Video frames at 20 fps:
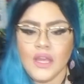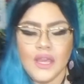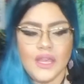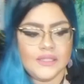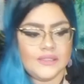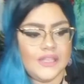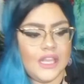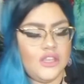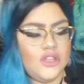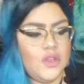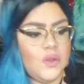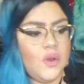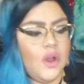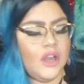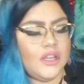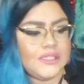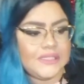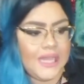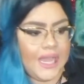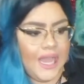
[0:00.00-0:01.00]
It's like you
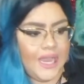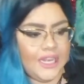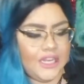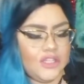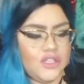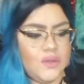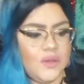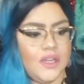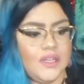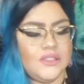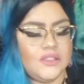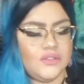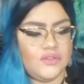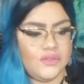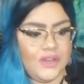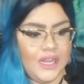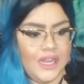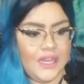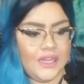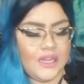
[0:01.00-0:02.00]
are tired, you are
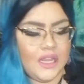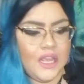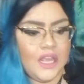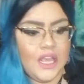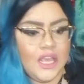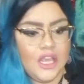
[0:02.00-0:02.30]
drained,